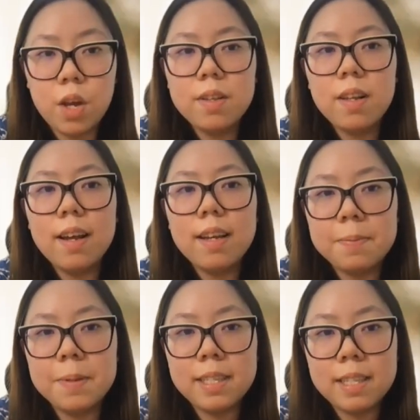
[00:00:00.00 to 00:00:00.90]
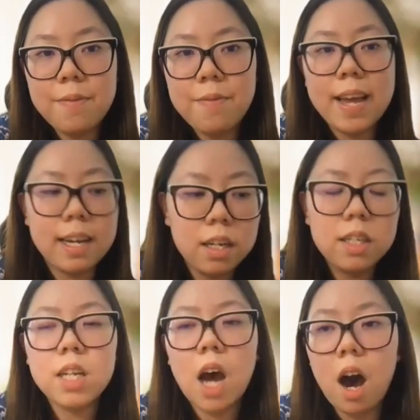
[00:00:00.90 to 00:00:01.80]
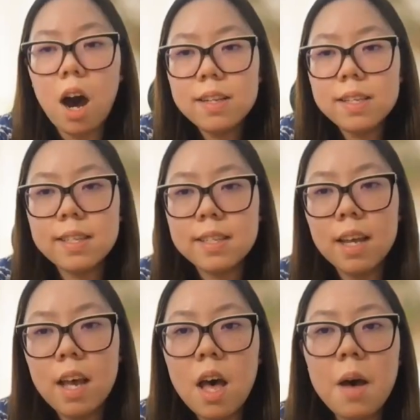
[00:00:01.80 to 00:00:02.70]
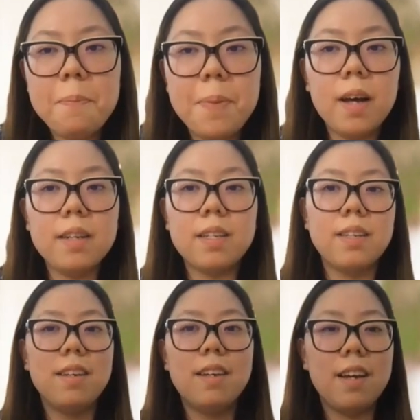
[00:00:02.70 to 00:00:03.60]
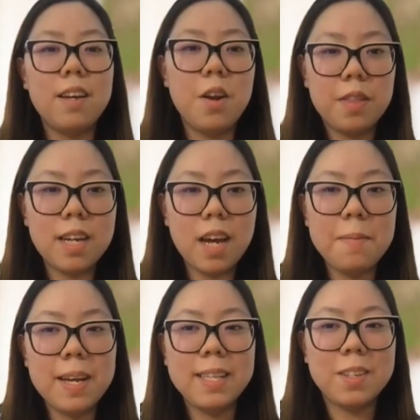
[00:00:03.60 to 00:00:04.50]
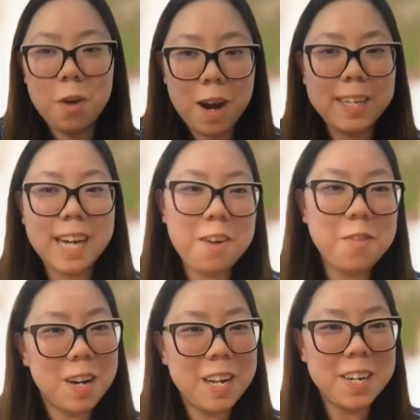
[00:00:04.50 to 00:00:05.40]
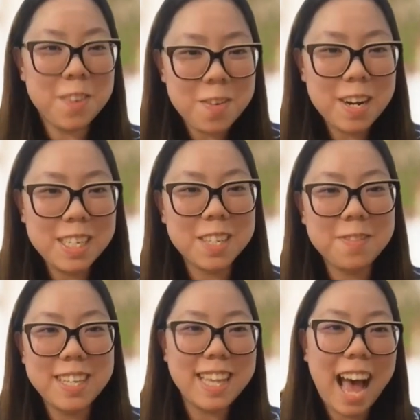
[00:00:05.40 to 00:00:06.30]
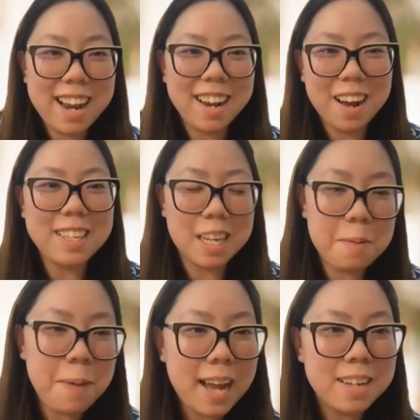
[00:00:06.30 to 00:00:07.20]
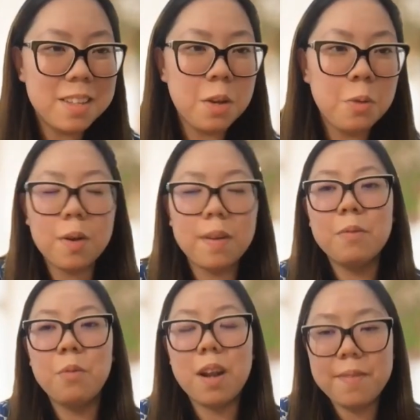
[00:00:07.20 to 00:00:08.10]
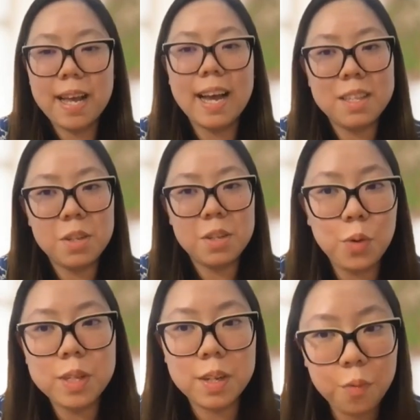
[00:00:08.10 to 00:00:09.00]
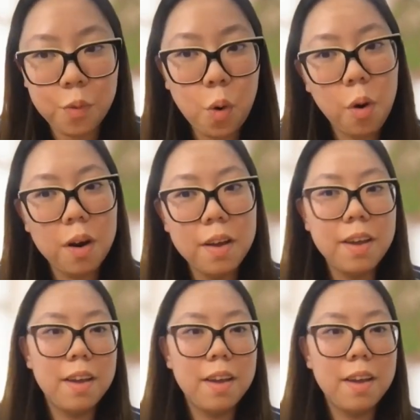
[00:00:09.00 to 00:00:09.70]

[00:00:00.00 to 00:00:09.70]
Those are like specific tasks, but you know, the term is quite general. It really just means analyzing a patent. So whatever that is used for.